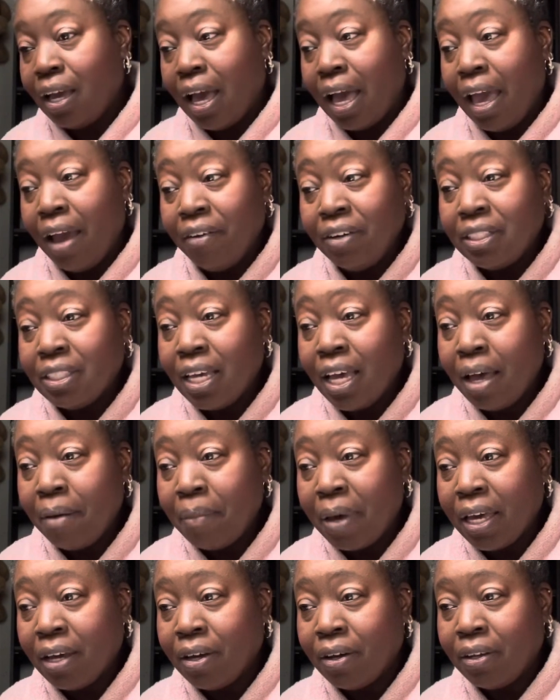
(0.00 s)
every
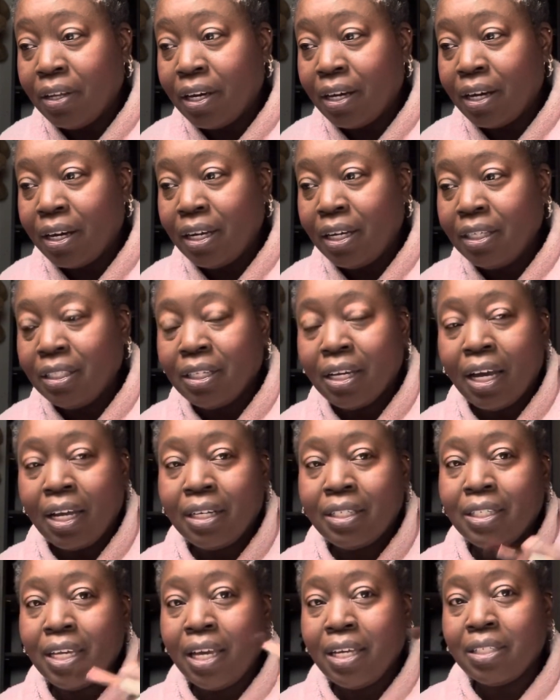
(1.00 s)
time I go there, it
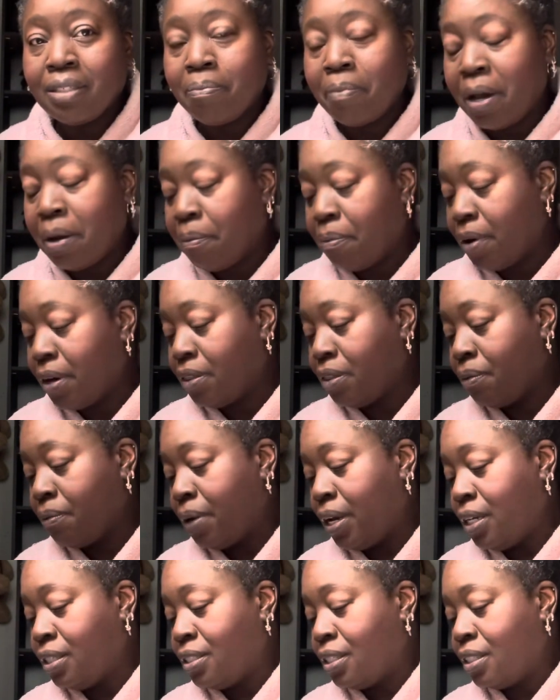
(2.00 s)
kind of takes my breath
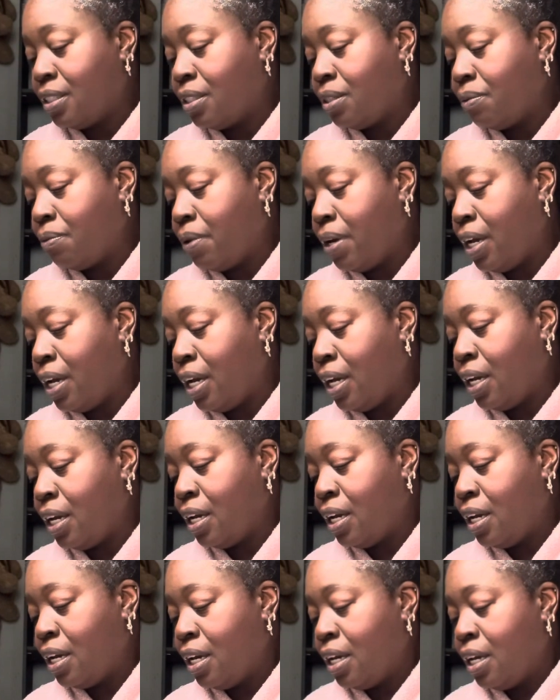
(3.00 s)
away, just the way
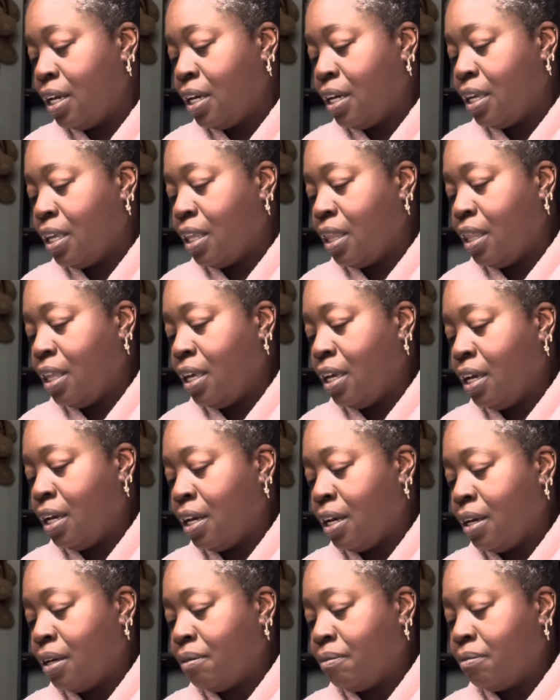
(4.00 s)

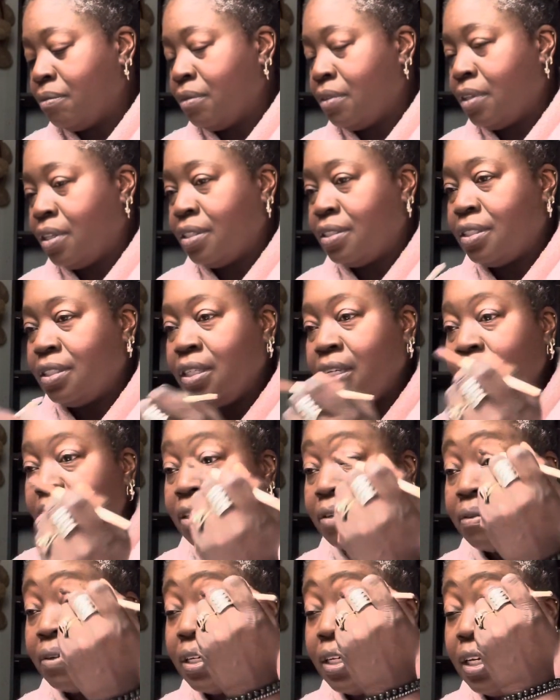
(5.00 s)
the
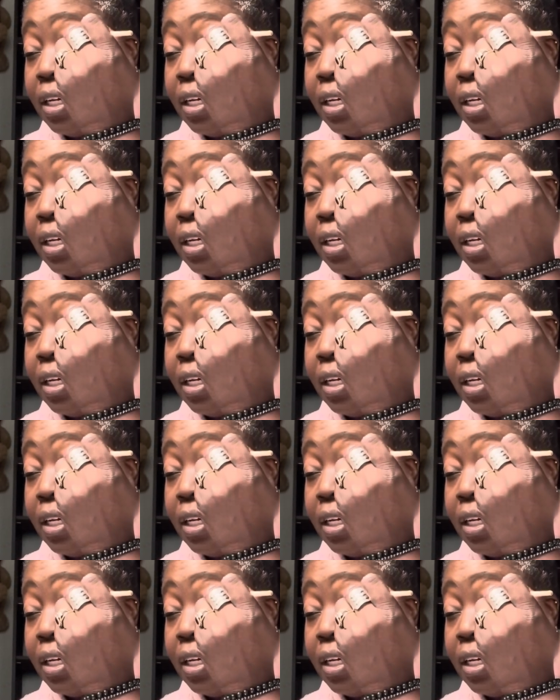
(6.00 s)
scenery